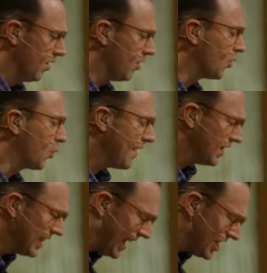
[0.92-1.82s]
the
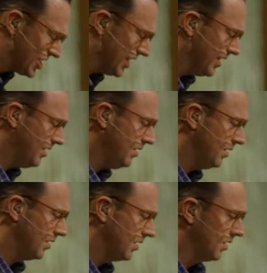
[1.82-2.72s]
revelation
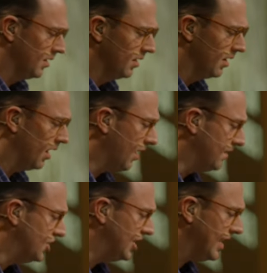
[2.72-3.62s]
of
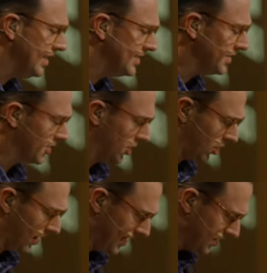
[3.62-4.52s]
Jesus
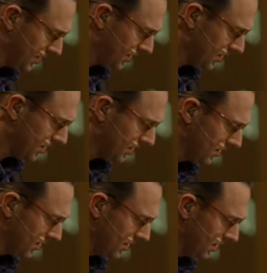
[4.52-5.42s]
Christ,
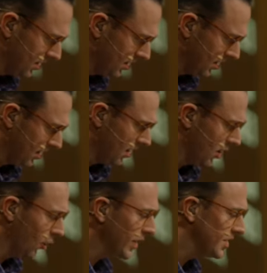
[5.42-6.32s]

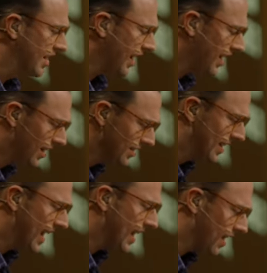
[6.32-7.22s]
which God
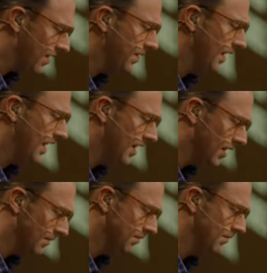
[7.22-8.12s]
gave
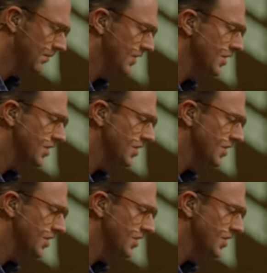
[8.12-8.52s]
him to